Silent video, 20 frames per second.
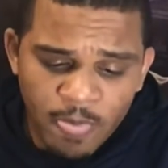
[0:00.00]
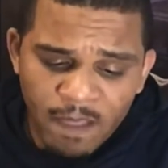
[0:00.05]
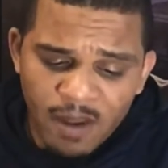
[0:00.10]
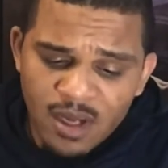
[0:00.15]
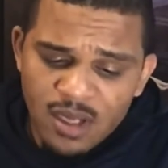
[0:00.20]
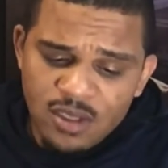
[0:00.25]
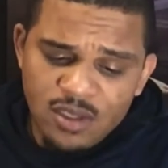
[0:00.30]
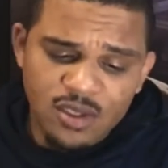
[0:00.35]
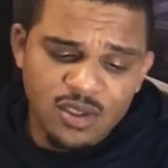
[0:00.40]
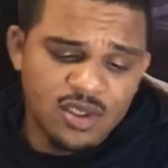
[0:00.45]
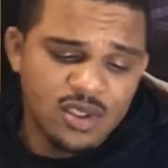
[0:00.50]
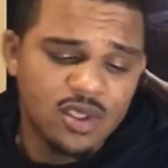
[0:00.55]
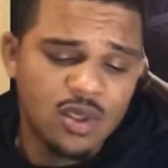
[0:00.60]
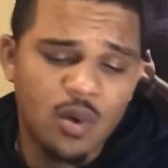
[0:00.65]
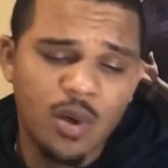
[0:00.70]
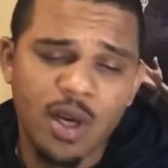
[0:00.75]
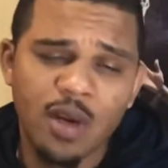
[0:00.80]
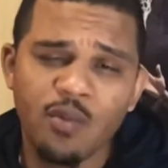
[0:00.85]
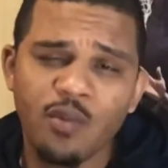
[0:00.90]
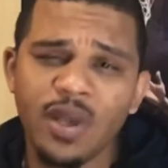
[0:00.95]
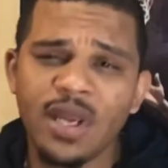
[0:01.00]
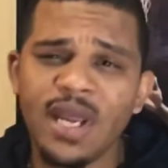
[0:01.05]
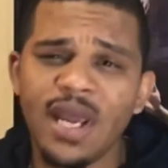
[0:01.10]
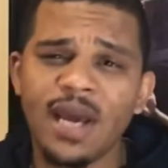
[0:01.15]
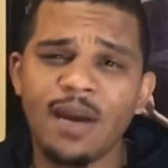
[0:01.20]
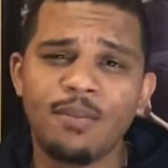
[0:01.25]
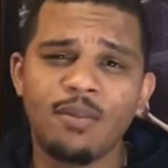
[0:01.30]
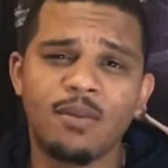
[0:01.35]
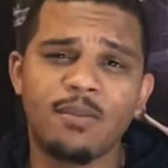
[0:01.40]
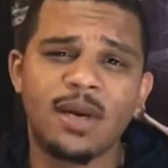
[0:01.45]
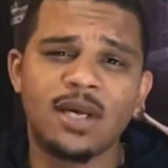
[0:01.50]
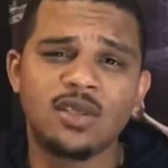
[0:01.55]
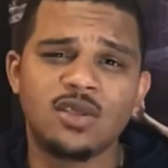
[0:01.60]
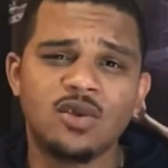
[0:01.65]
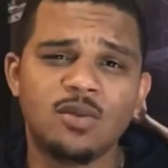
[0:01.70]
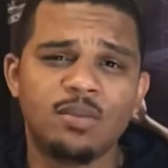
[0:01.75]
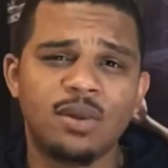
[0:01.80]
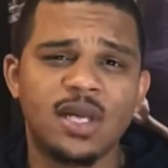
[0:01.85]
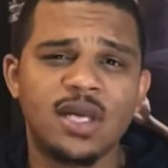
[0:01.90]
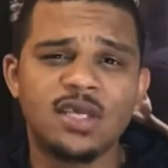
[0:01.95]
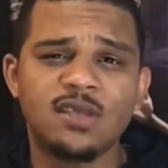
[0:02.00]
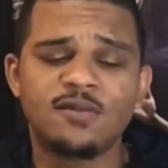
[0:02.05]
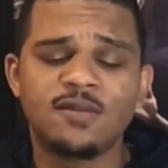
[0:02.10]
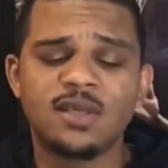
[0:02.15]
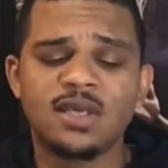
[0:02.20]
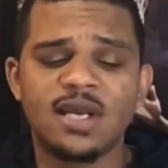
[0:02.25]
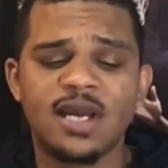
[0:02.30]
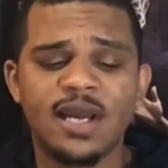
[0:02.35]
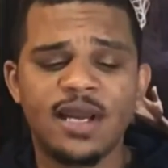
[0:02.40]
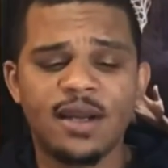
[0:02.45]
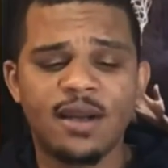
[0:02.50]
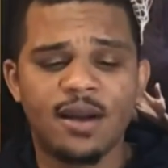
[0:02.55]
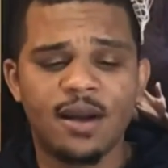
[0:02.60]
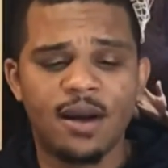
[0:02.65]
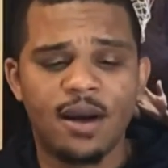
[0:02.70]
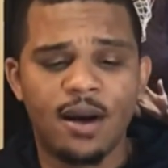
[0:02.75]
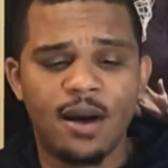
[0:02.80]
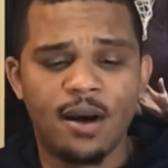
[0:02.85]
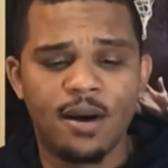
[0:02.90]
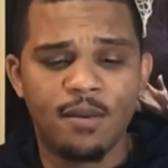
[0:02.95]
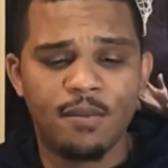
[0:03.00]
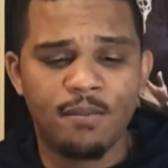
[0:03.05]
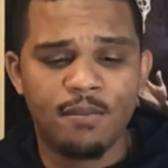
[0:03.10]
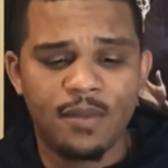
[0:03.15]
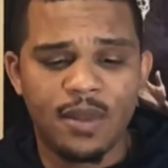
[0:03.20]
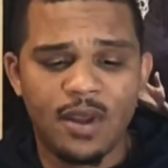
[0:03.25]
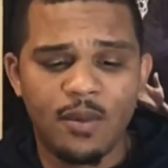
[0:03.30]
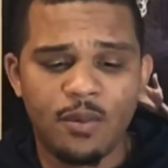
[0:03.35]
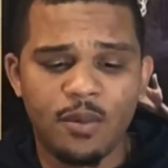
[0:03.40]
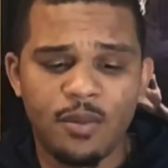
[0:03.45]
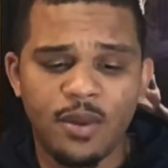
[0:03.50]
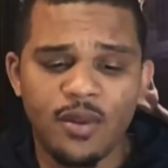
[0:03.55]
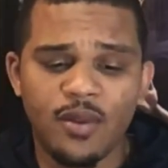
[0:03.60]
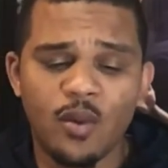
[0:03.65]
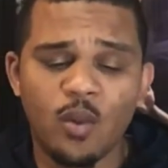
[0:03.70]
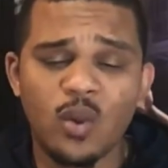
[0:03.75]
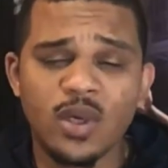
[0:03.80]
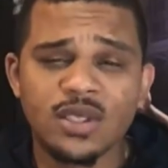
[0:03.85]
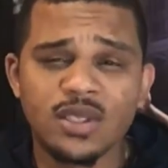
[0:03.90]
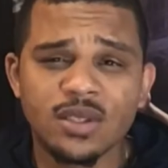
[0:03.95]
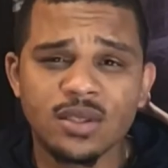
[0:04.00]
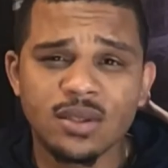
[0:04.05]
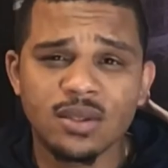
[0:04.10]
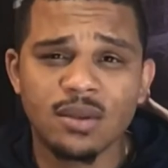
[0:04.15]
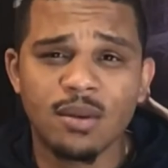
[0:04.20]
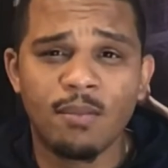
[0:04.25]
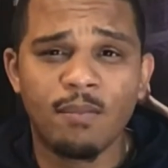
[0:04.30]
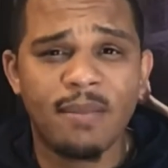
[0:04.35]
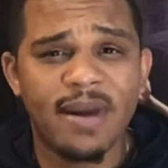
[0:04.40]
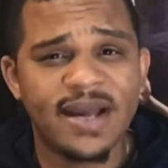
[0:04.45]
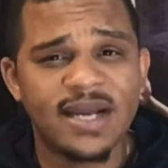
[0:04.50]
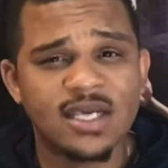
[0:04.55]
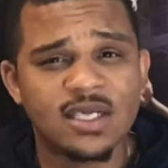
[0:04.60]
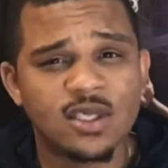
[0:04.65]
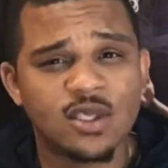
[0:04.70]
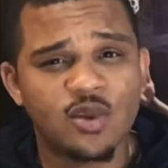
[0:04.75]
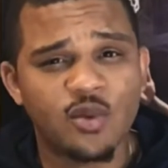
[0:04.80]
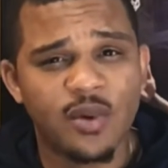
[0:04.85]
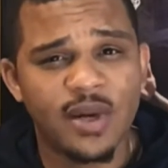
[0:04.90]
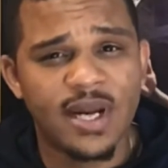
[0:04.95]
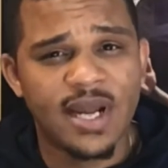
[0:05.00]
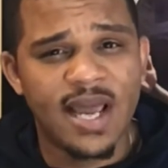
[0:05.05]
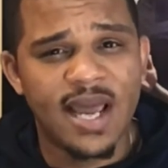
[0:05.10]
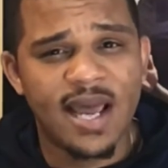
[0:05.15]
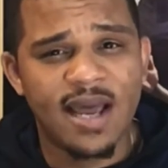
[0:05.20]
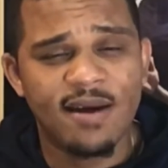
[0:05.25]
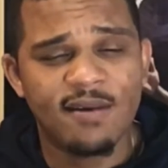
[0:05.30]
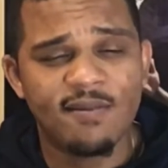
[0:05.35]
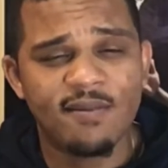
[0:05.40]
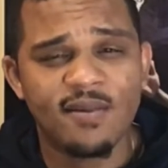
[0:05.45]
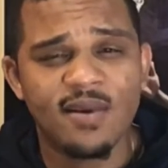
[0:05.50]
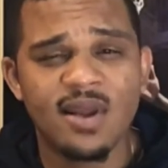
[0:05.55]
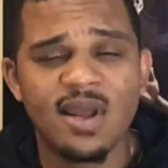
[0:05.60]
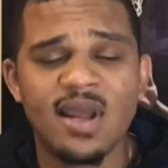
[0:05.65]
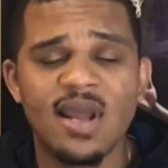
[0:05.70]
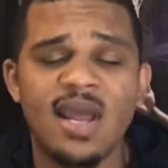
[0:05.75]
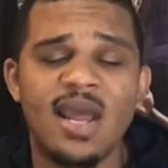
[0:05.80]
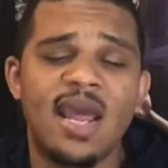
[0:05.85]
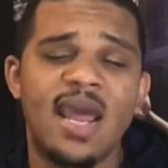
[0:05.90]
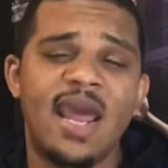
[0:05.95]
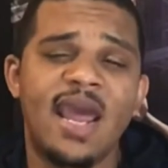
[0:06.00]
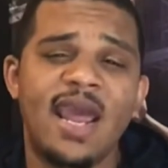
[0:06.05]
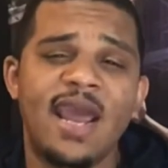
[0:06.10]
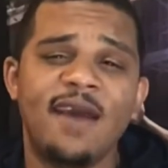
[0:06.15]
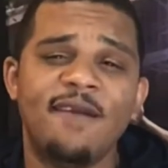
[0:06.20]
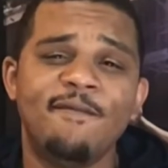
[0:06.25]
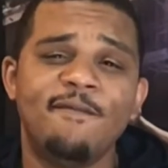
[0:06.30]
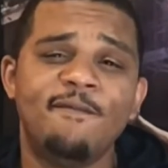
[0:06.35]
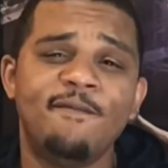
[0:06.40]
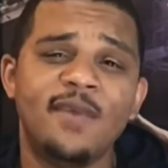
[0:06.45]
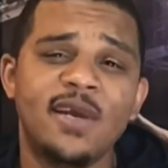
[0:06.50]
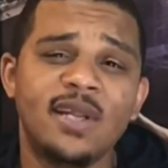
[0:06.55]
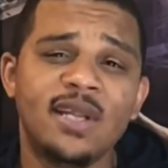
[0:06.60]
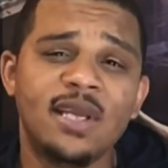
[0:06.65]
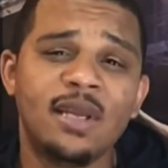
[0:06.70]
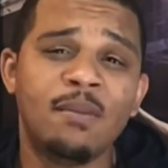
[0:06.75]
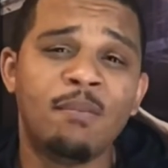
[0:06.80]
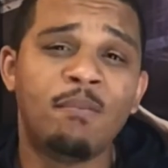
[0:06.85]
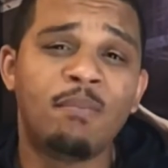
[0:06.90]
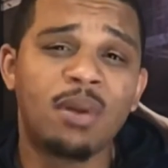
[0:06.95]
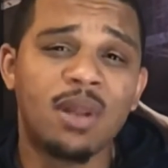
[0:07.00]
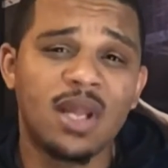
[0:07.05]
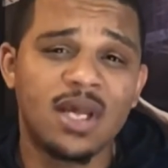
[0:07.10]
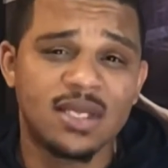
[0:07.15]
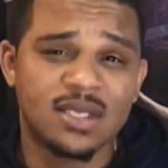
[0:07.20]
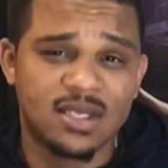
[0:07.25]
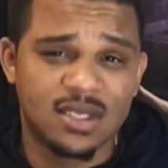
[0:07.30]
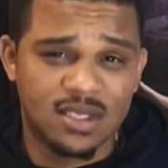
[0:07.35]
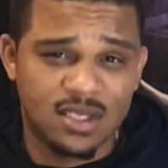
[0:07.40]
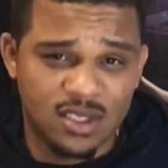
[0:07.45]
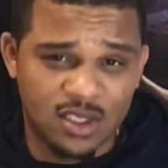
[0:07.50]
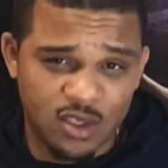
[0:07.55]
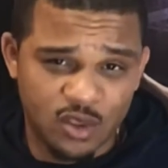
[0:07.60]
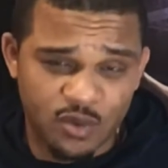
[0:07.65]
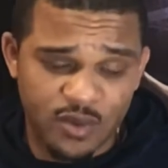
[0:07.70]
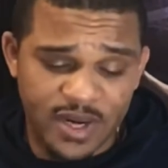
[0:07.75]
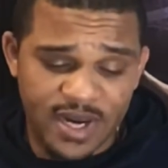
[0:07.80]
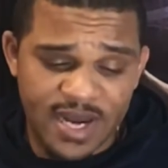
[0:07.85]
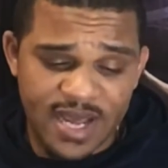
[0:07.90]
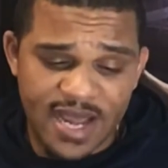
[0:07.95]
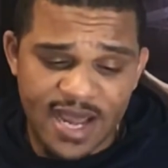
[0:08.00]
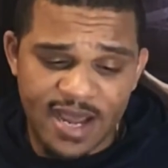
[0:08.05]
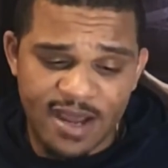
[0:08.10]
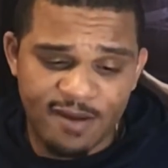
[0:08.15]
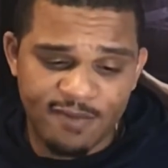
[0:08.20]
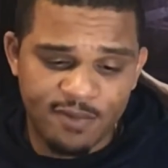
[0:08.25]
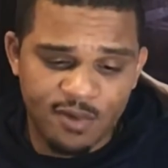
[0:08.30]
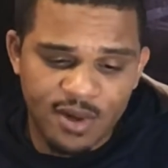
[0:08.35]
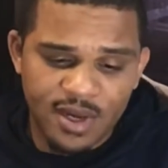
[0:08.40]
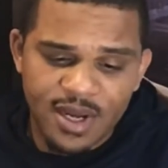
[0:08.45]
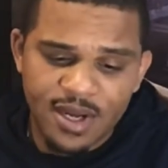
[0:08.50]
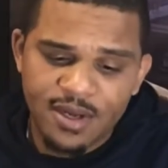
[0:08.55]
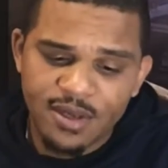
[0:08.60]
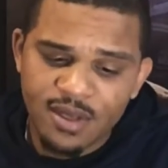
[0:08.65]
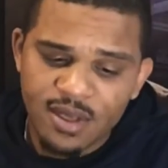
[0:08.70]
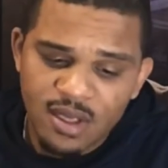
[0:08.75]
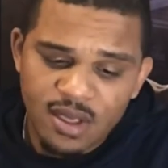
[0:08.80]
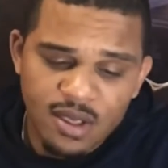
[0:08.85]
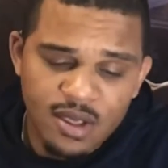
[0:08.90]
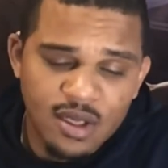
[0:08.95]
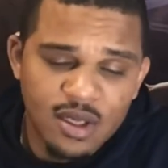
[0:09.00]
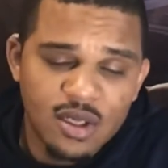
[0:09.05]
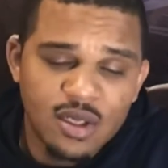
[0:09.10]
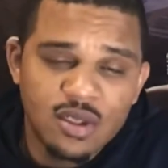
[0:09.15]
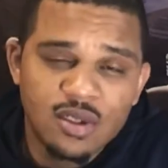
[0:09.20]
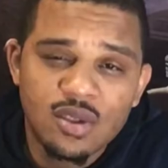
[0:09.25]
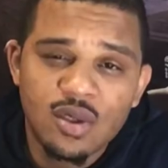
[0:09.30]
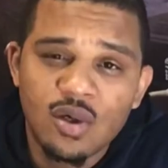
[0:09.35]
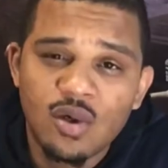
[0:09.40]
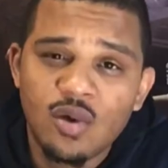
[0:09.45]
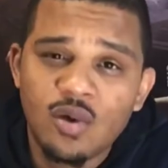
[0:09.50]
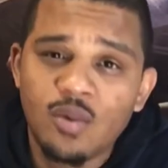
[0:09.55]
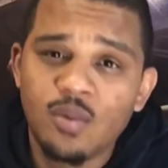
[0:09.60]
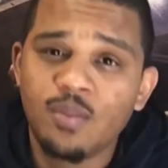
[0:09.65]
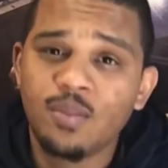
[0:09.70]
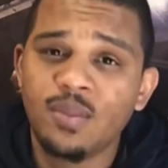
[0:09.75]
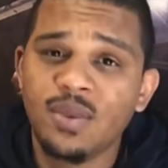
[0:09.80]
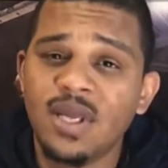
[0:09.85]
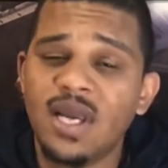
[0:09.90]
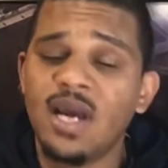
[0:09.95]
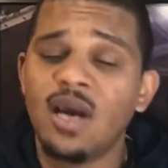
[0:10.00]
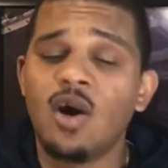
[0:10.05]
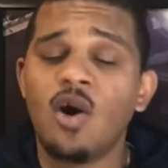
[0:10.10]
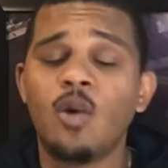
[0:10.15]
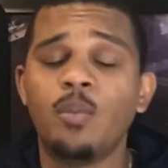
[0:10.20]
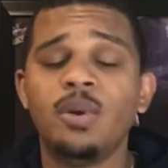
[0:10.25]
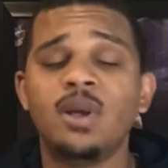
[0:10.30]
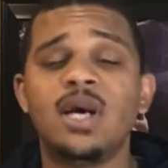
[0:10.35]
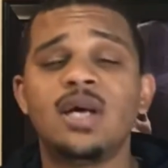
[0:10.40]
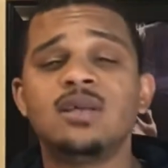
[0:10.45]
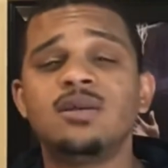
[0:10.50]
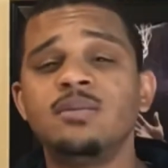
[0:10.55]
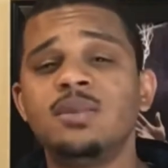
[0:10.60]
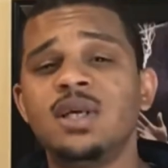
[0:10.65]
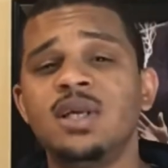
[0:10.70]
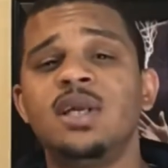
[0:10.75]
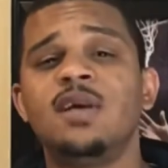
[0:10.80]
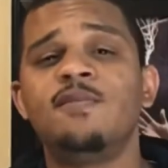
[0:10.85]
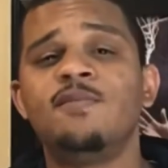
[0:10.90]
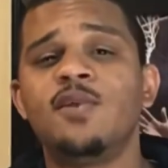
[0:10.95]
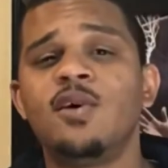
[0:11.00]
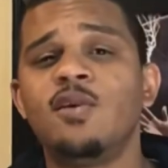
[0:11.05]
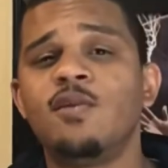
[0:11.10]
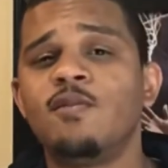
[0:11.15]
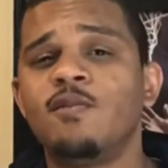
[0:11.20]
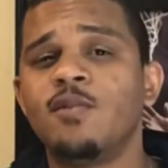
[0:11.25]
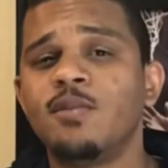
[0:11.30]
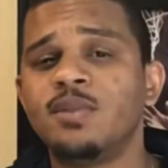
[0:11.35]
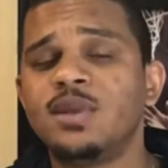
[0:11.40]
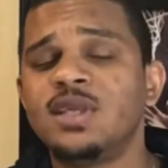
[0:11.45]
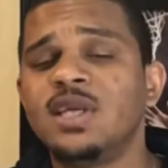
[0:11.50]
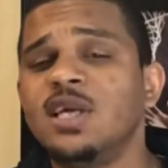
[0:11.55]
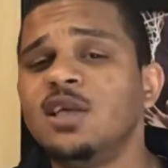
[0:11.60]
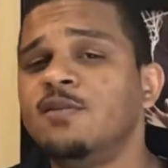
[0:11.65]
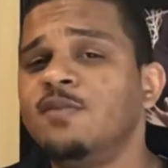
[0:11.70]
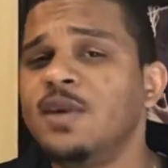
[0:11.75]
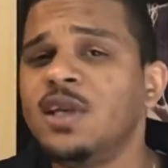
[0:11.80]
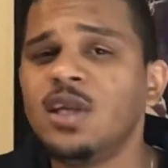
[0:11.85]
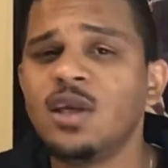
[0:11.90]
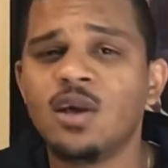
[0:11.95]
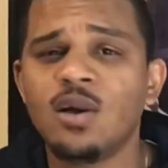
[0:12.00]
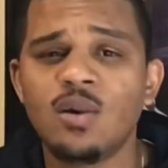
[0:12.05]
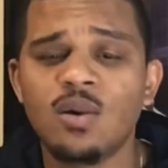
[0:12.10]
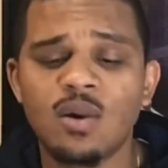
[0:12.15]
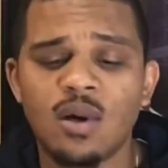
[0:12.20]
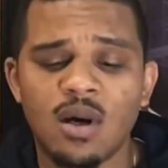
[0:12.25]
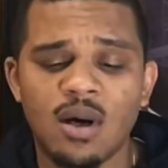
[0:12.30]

So just a quick recap of my 2 plays for tonight. It would be the Wizards minus 3.5 and Philly plus the 3.5, okay? So, yeah, I hope you got some good info from today's video.